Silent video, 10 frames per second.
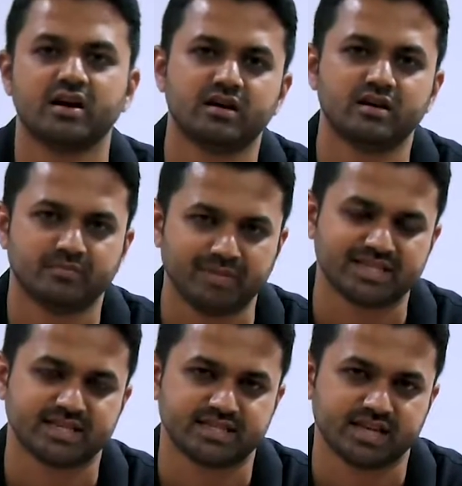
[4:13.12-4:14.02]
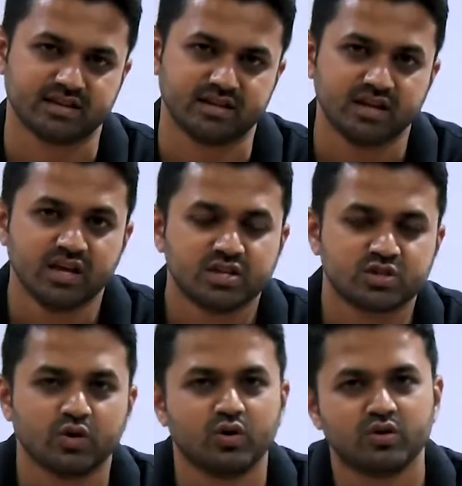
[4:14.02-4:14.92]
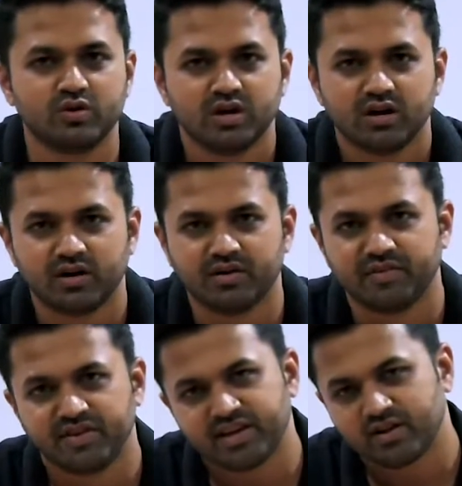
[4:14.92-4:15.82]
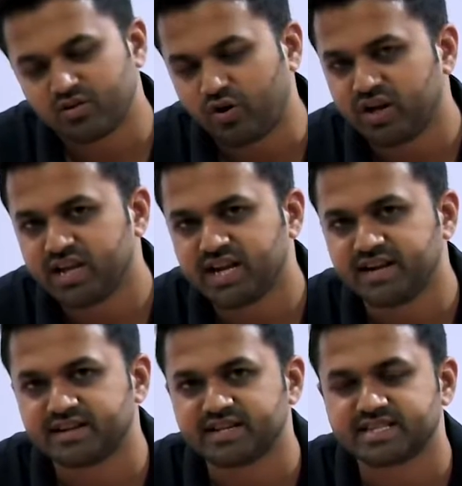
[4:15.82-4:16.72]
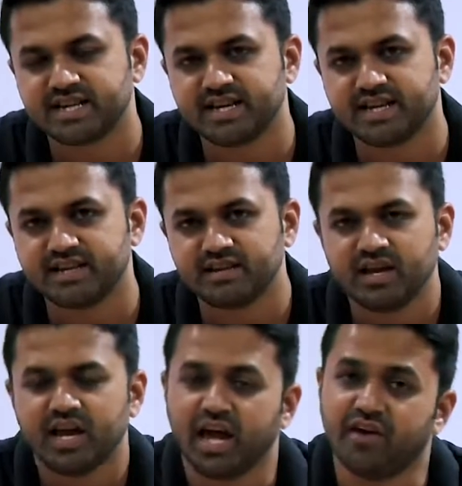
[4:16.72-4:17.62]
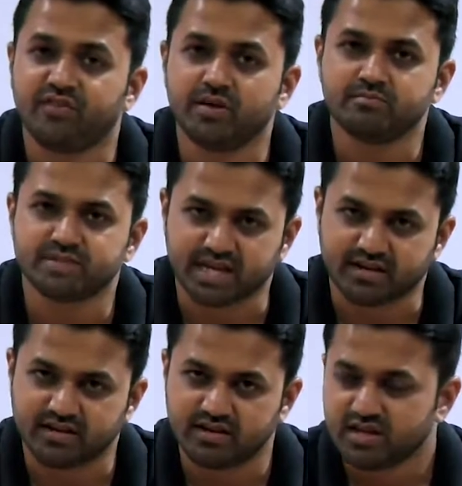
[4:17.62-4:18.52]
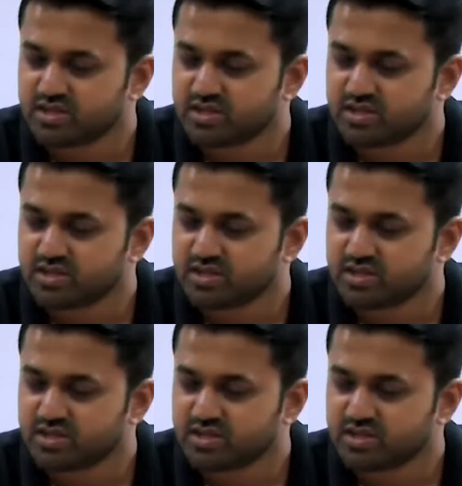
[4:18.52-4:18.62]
the message signal. So we are only interested in fm signal.